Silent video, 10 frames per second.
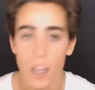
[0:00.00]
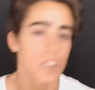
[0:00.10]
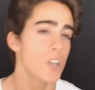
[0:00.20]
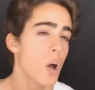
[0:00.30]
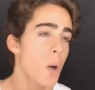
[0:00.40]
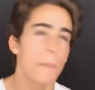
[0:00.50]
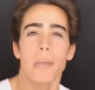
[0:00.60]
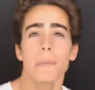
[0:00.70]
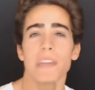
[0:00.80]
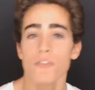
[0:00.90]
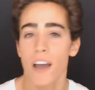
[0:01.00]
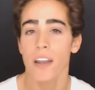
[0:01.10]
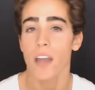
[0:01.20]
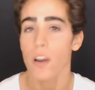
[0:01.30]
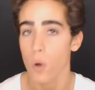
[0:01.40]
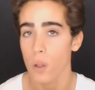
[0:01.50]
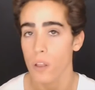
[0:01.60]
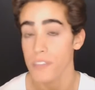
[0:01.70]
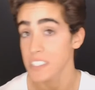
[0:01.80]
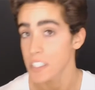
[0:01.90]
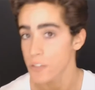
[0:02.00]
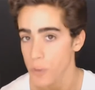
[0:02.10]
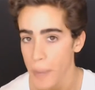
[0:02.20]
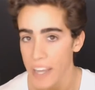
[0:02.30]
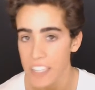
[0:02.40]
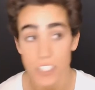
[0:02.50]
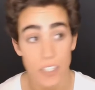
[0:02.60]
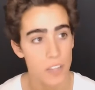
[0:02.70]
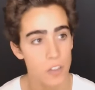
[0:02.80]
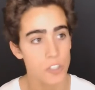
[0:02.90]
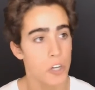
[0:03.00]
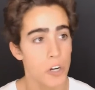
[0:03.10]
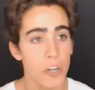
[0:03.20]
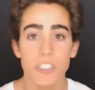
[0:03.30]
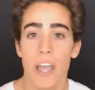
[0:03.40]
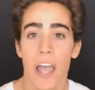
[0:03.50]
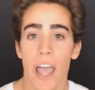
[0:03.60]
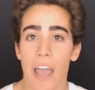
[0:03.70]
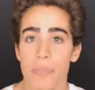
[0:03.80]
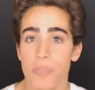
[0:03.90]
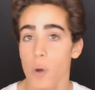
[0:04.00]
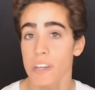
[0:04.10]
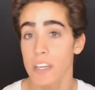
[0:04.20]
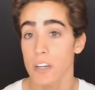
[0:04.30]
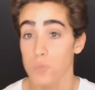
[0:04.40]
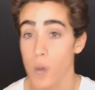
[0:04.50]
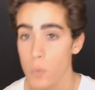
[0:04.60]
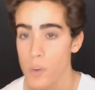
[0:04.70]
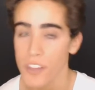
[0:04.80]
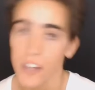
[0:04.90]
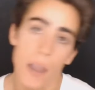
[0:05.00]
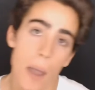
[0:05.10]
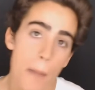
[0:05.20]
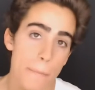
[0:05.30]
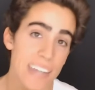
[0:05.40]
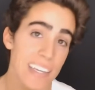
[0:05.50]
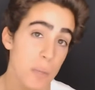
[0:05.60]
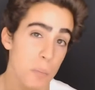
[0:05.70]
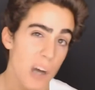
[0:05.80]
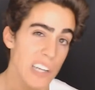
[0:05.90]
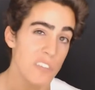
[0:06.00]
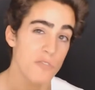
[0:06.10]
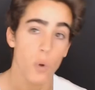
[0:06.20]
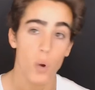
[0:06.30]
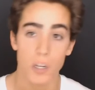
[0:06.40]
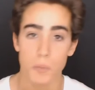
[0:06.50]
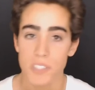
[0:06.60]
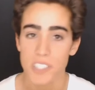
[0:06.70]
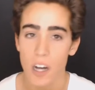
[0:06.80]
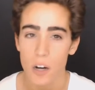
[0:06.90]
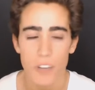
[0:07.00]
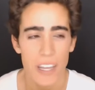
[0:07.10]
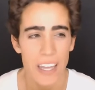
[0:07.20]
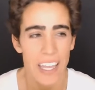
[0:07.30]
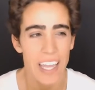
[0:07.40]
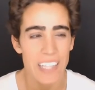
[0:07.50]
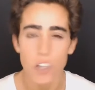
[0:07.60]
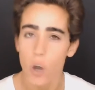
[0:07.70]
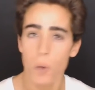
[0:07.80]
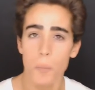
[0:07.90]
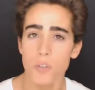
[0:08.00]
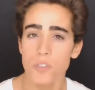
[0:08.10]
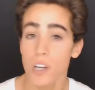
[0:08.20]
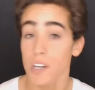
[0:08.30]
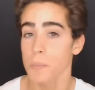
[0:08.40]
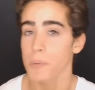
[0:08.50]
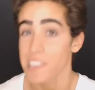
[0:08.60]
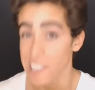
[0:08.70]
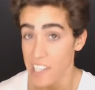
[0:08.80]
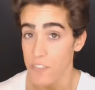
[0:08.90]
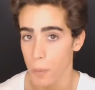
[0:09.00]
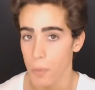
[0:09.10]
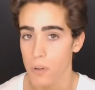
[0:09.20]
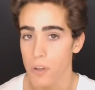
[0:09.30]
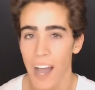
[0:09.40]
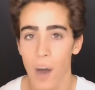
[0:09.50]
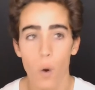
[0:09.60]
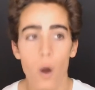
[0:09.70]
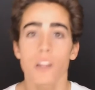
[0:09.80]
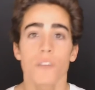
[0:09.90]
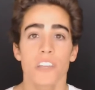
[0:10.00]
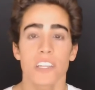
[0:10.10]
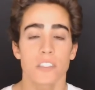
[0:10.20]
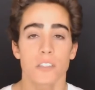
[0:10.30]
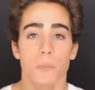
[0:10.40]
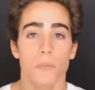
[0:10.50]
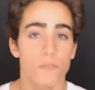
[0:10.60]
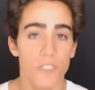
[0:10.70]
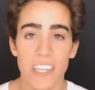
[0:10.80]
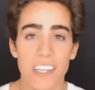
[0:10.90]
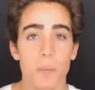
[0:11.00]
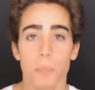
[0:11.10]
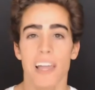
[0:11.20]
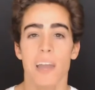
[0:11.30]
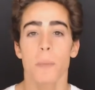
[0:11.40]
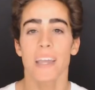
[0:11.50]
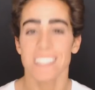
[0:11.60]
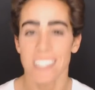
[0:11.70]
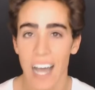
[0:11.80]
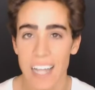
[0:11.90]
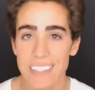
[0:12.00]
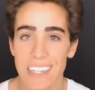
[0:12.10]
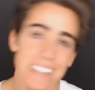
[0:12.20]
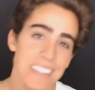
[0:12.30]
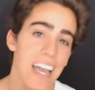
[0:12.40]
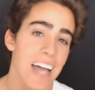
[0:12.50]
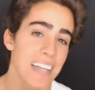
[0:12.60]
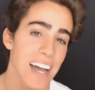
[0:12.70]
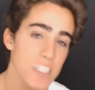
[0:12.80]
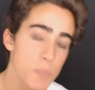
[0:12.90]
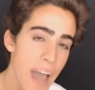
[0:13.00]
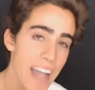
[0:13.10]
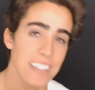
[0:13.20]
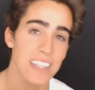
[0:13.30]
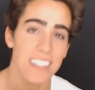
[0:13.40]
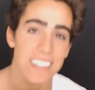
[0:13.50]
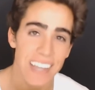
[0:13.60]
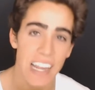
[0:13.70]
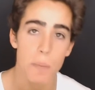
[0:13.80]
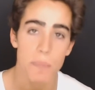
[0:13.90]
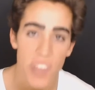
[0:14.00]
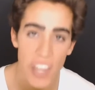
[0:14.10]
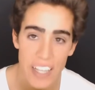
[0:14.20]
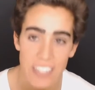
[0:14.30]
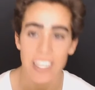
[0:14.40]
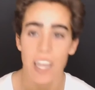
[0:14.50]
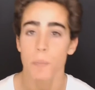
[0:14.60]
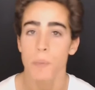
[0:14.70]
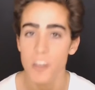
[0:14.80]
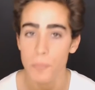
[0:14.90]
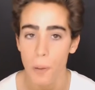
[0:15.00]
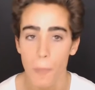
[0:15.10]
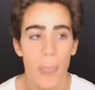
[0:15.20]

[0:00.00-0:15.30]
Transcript: So maybe he found out all of this information in the church and thought he could run with it, making money for himself. It's almost unbelievable how all of this vegan plant-based nonsense ties back to the same things and people.